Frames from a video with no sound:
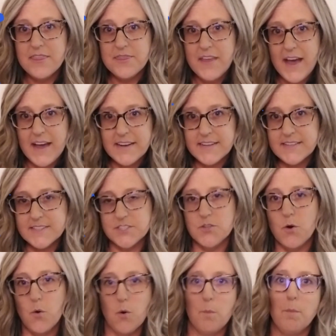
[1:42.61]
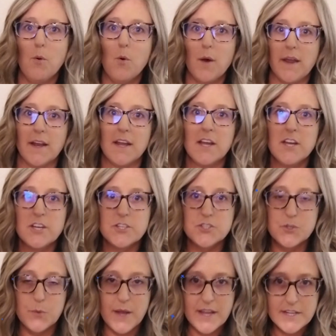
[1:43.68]
That is the whole point,
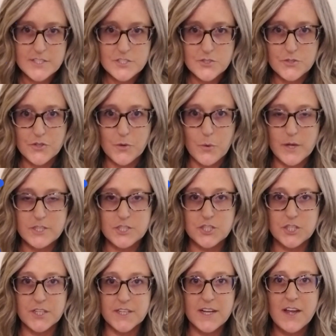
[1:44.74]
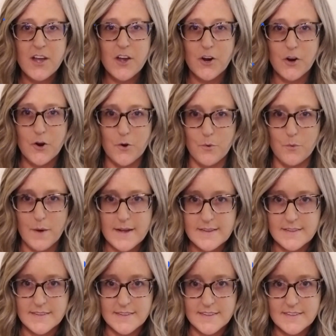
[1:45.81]
to answer the question
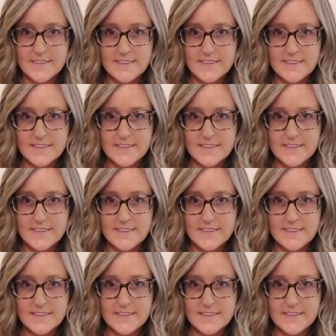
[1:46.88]
correctly.